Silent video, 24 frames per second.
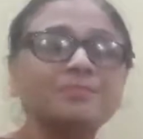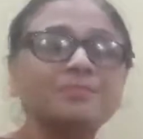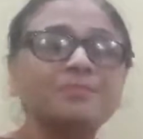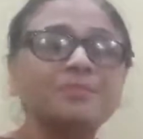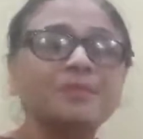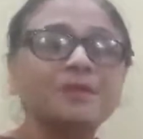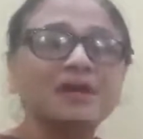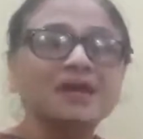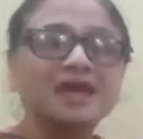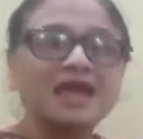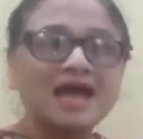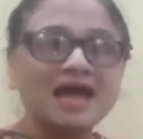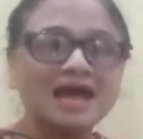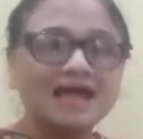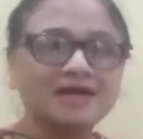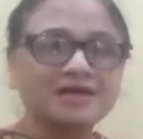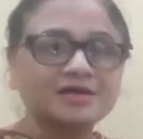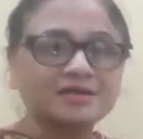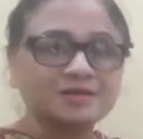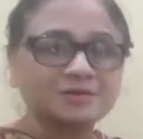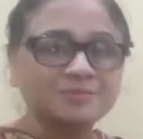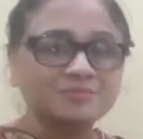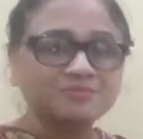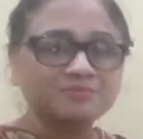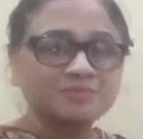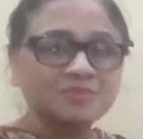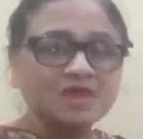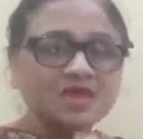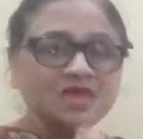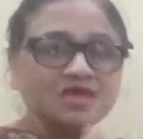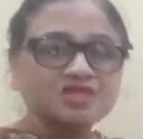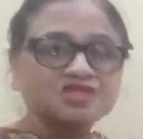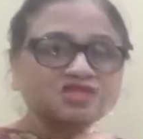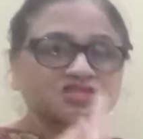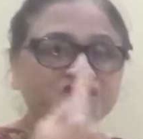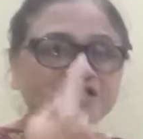black.
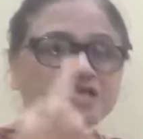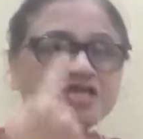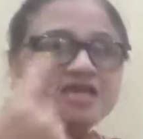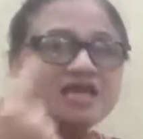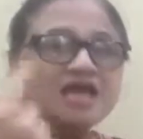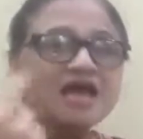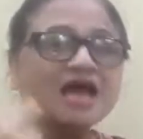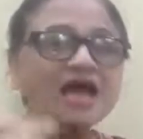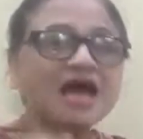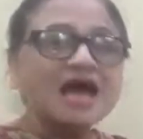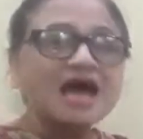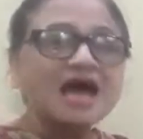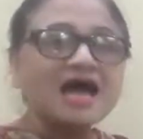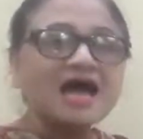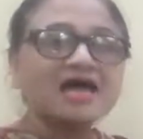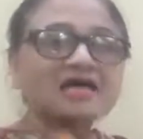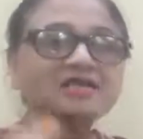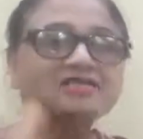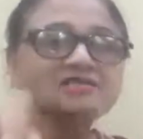She has